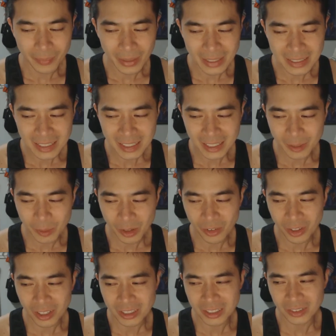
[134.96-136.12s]
basically my
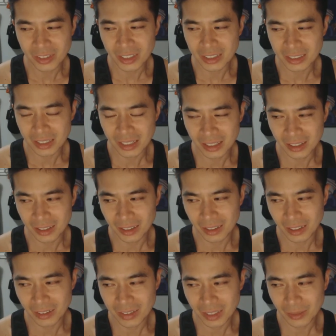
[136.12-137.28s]
philosophy is like,
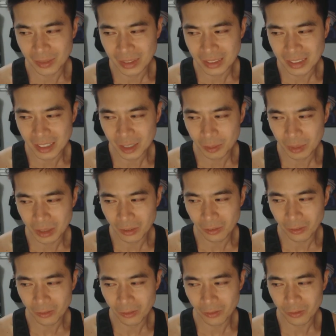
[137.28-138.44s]
if something's going to be
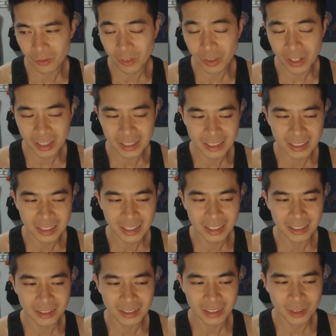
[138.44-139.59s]
fun
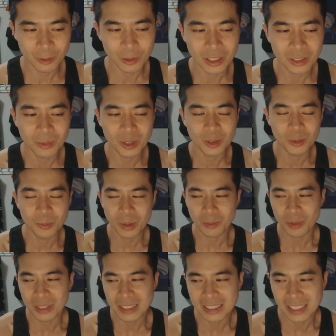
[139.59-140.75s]
and will give me good
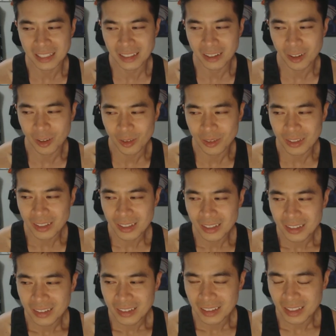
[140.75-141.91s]
memories and I'll,
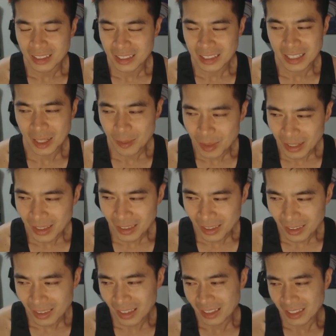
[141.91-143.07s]
it just seems like
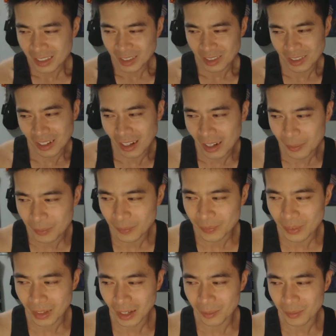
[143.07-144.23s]
the thing to do,
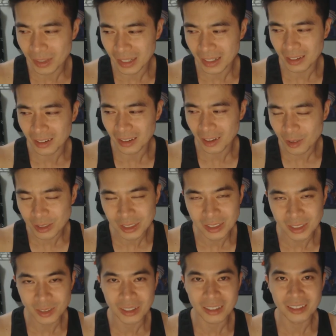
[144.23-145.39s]
I'm like, I'll just
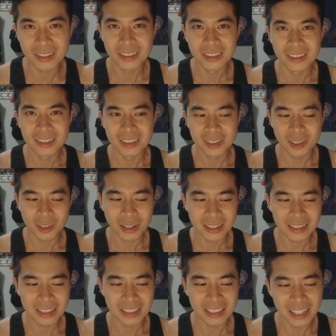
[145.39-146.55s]
do it. So I
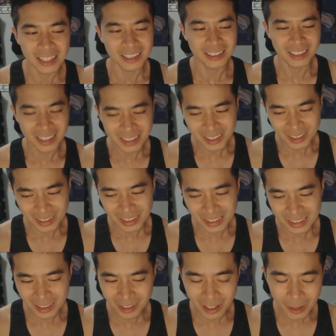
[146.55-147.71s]
said, yes, let's do this.
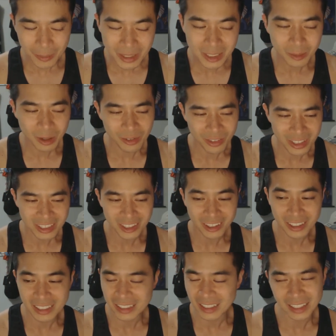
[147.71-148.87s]
So I messaged my friend
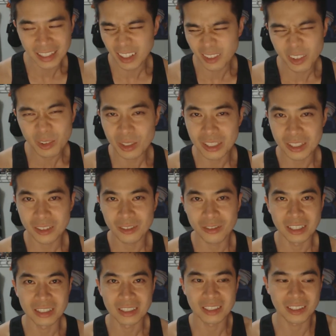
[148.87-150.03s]
John, and like, we're really good
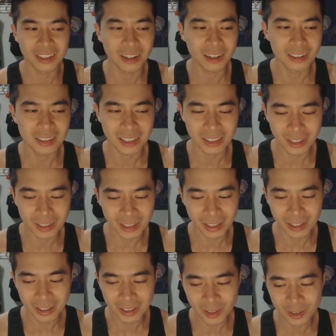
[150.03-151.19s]
friends. So I was like,
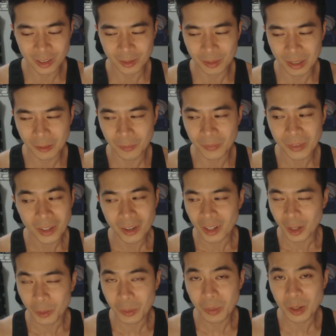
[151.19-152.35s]
I told him,
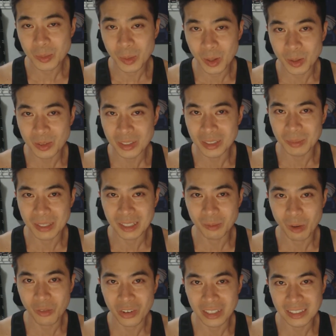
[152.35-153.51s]
can we postpone this because
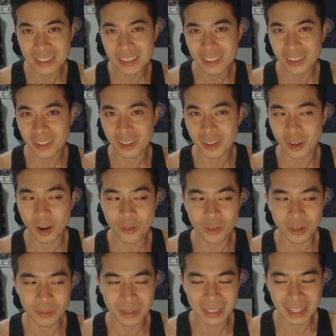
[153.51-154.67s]
my friend's
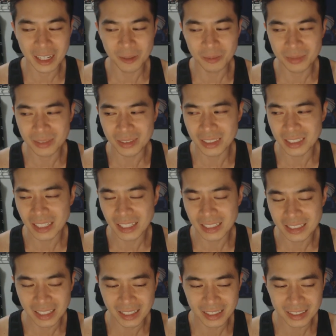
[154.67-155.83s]
offering me to share
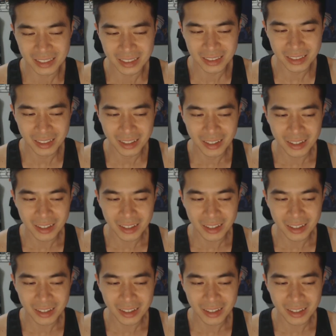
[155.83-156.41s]
tickets